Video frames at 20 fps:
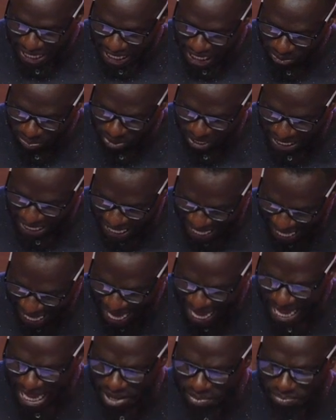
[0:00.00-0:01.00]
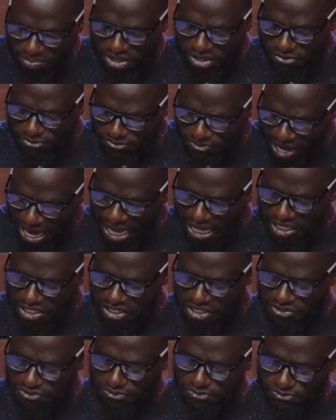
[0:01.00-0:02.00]
he became the
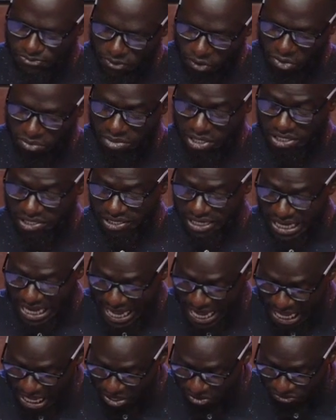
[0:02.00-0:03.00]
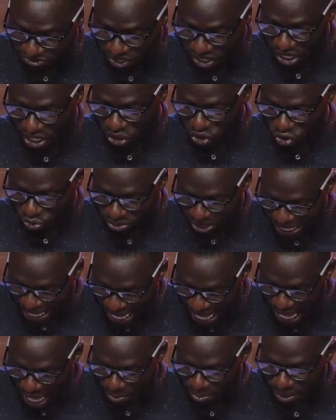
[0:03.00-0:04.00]
first former slave to
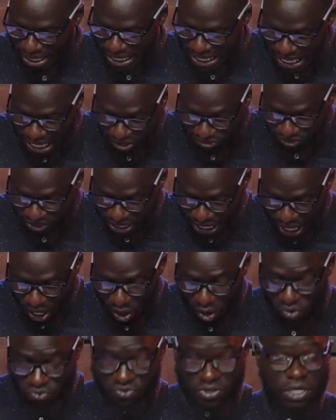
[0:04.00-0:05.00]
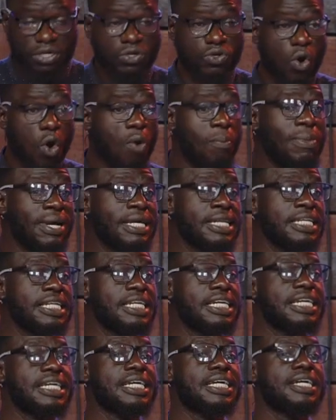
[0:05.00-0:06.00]
become governor of a
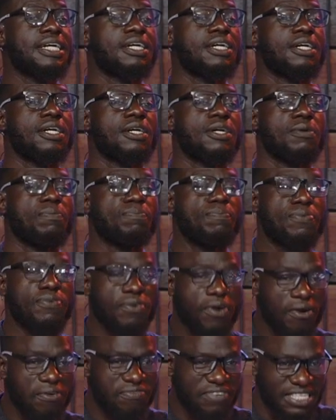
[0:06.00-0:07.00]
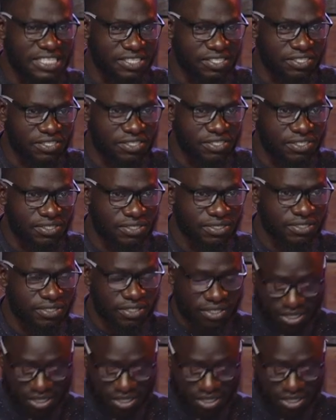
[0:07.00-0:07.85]
Roman province.